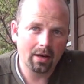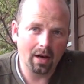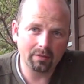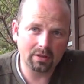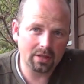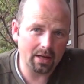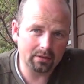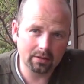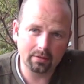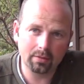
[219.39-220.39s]
I've
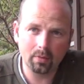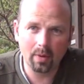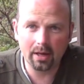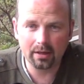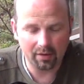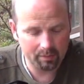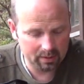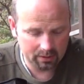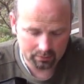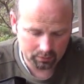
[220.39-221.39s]
detected when I've
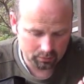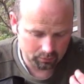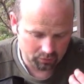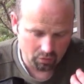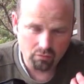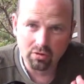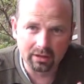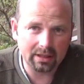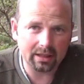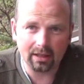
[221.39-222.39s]
been
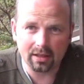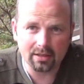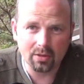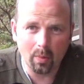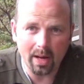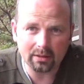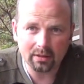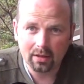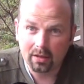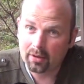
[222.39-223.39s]
ridiculously wet
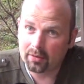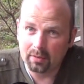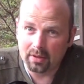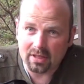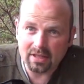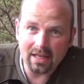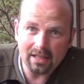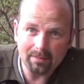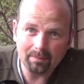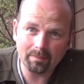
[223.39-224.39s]
through to the
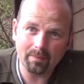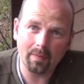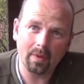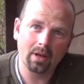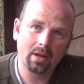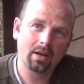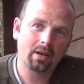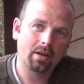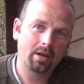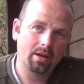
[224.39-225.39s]
skin,
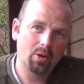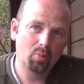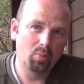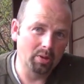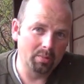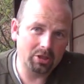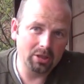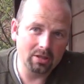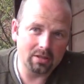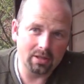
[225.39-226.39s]
but the
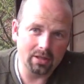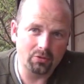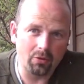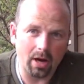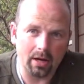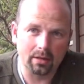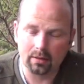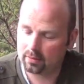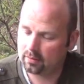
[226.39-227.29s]
machine stayed dry.